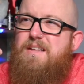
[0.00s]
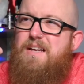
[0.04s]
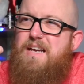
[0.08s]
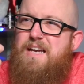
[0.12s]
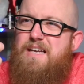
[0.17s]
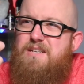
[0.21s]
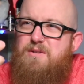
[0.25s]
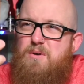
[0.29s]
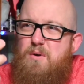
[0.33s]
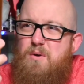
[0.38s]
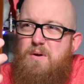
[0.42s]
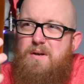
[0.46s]

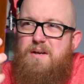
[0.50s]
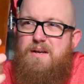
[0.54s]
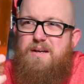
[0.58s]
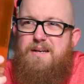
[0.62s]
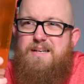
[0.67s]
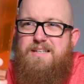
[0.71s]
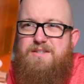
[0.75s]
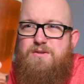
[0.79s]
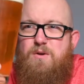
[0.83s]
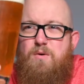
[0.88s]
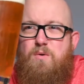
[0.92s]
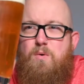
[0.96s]
It's
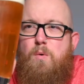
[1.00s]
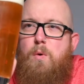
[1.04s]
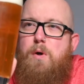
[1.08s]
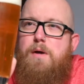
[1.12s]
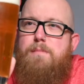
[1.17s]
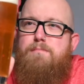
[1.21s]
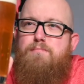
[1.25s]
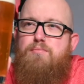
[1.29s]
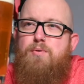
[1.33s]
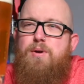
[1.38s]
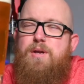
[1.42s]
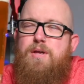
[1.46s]
not
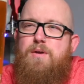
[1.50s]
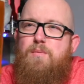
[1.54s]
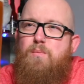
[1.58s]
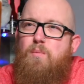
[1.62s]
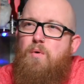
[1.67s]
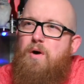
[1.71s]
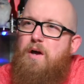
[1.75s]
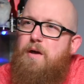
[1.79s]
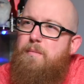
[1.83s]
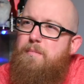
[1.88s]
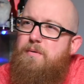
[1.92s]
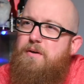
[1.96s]
quite brilliant
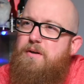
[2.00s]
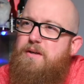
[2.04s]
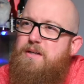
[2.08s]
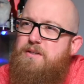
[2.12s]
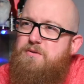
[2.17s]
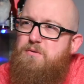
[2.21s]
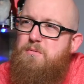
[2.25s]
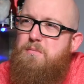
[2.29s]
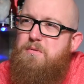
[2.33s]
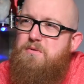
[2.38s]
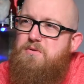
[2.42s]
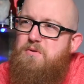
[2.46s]
white, but it's
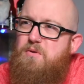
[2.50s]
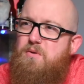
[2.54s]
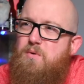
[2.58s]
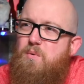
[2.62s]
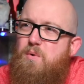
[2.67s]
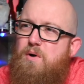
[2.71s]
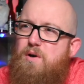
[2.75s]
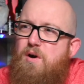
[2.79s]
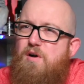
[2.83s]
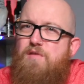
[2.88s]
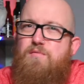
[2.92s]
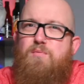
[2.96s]
almost not
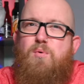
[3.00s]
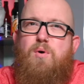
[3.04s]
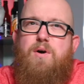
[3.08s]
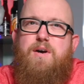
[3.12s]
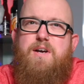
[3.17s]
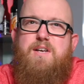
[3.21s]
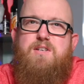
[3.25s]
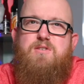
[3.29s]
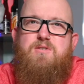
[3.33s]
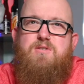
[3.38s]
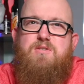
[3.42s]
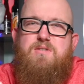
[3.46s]
quite off-white.
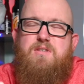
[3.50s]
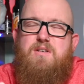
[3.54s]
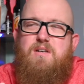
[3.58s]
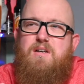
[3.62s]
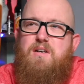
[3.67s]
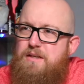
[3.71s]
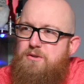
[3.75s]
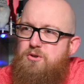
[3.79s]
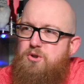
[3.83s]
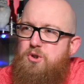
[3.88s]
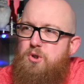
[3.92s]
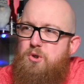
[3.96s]
It's just a
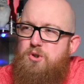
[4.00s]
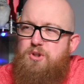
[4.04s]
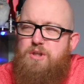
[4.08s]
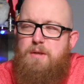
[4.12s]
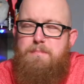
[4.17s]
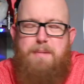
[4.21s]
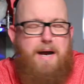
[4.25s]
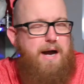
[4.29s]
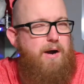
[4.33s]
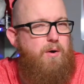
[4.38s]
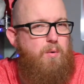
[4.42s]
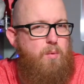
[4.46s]
just
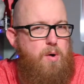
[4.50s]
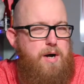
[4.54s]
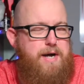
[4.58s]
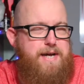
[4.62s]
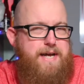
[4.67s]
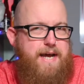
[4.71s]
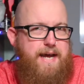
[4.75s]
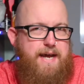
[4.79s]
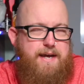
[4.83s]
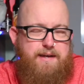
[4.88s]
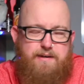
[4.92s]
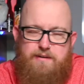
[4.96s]
about white
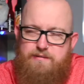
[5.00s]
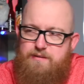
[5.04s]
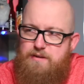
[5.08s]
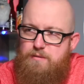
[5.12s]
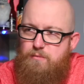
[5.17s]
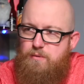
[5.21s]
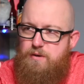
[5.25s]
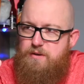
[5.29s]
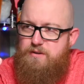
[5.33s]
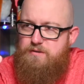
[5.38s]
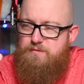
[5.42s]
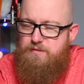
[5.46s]
head, I
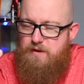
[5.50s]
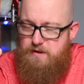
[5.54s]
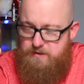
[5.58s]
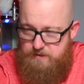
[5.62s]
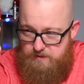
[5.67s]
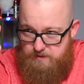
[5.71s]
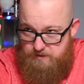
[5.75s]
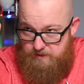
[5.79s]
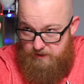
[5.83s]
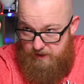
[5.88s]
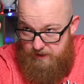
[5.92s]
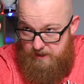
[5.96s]
think it's fair
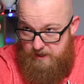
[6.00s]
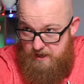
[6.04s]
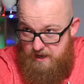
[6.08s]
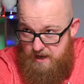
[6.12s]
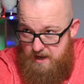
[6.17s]
to say.